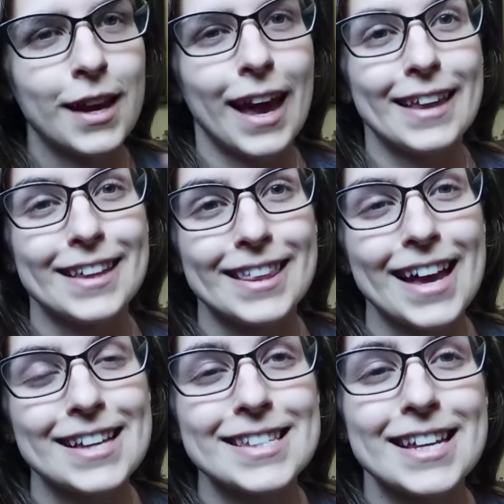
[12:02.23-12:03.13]
And the
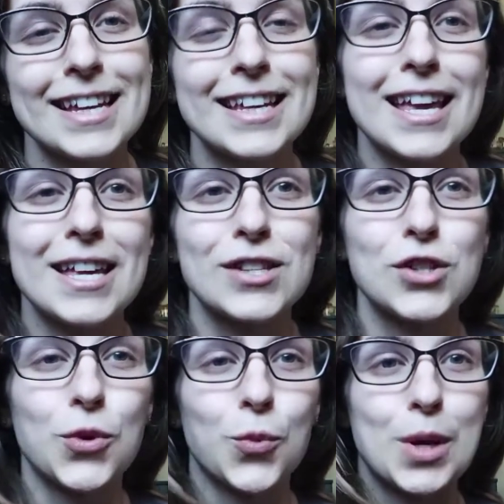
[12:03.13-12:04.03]
last thing is
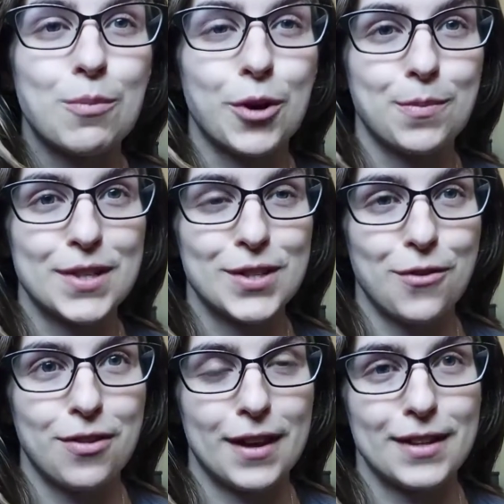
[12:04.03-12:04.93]
to repurpose your
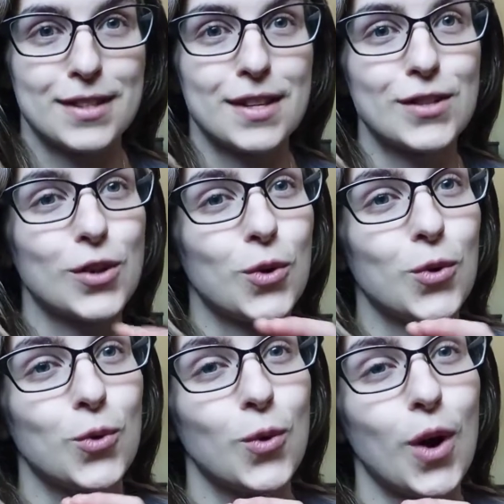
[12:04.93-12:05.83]
things.
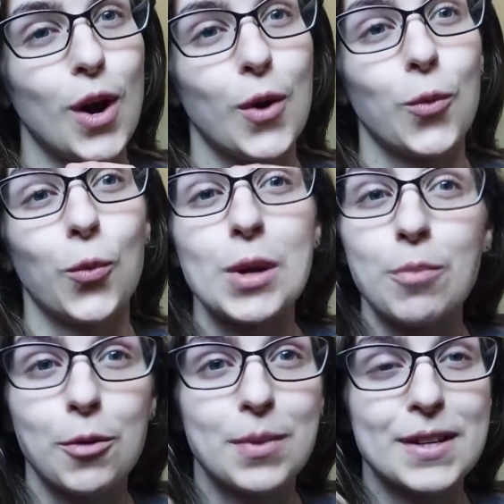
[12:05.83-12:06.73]
So
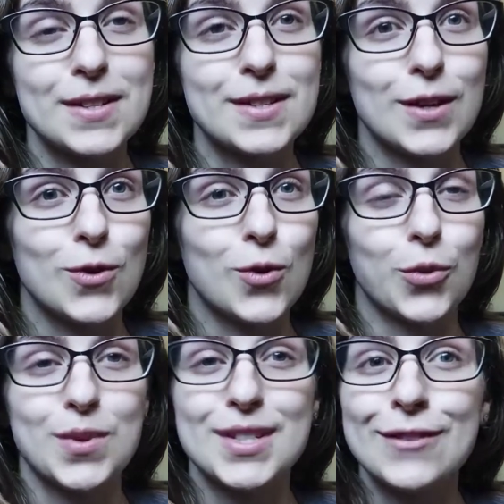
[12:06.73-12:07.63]
repurpose your
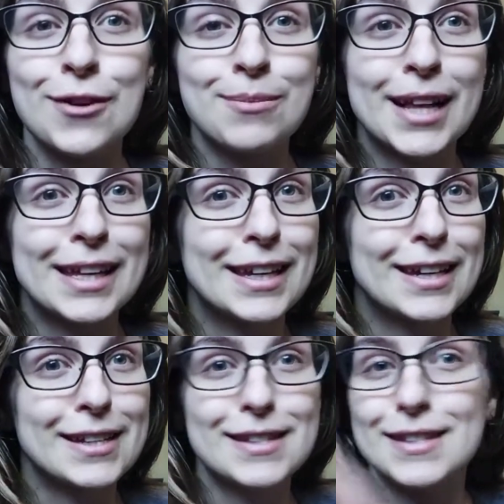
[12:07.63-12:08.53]
receiving
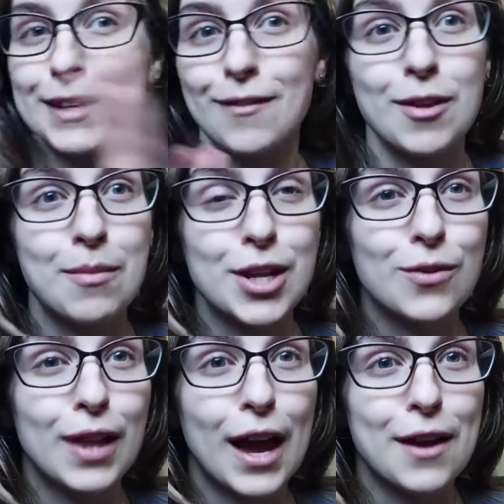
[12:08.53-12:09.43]
blankets, give them a new
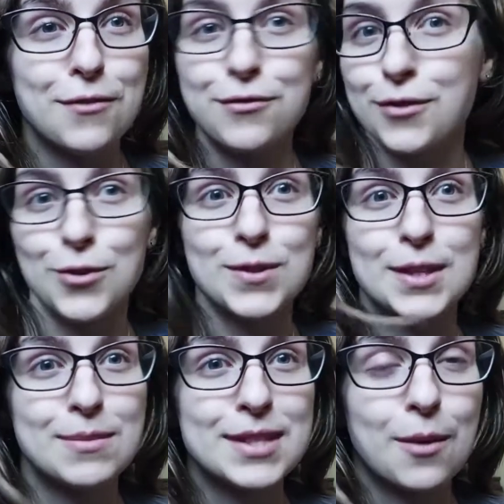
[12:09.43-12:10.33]
life, use
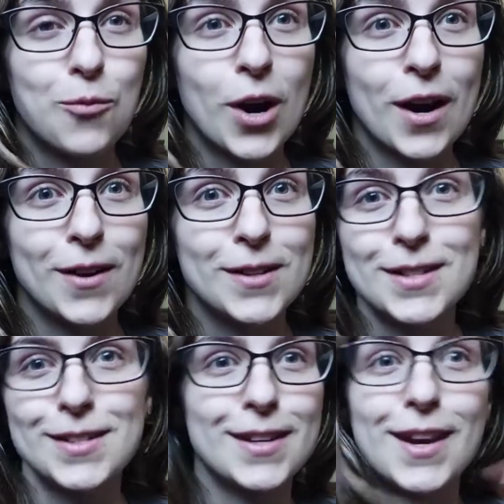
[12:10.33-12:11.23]
them somewhere
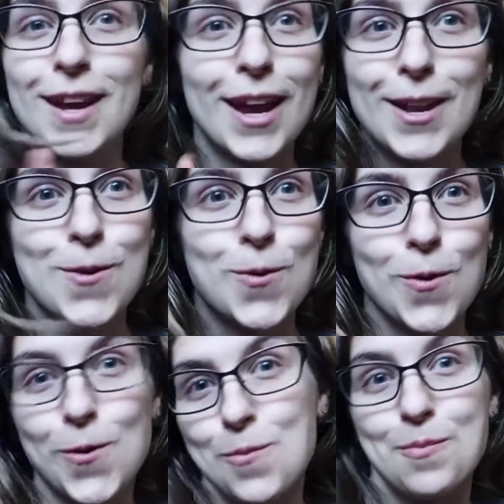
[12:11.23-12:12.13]
else in
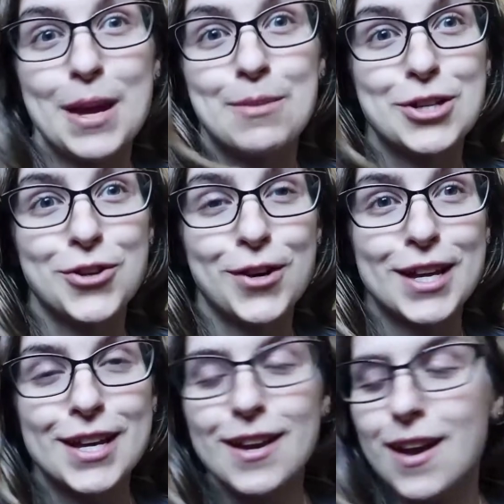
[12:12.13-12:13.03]
your baby
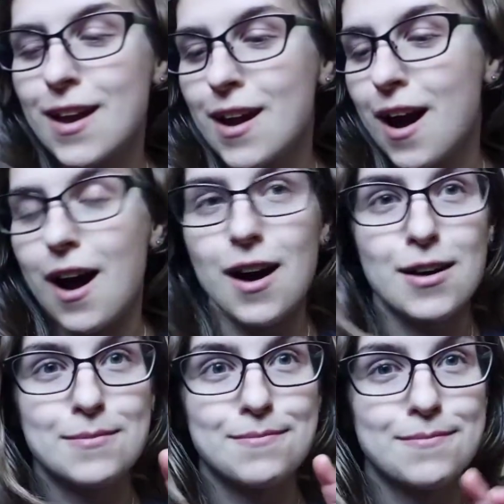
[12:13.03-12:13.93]
journey.
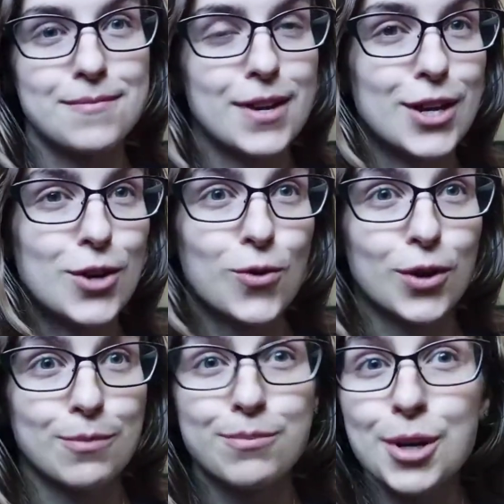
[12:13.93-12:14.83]

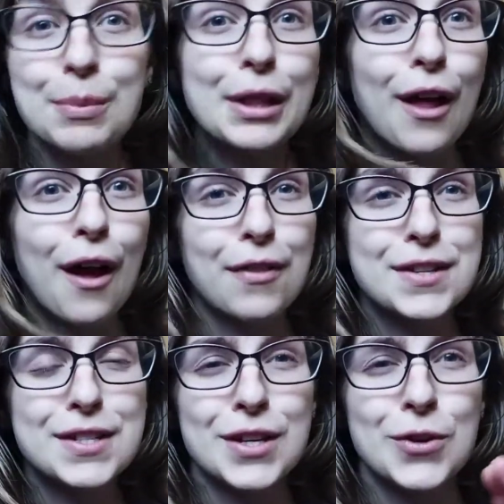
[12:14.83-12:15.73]
Your burp
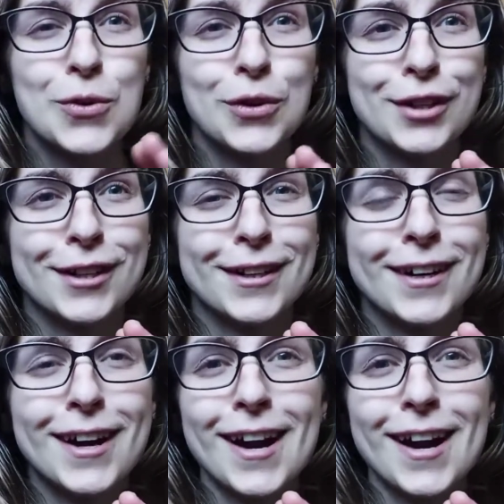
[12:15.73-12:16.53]
cloths, your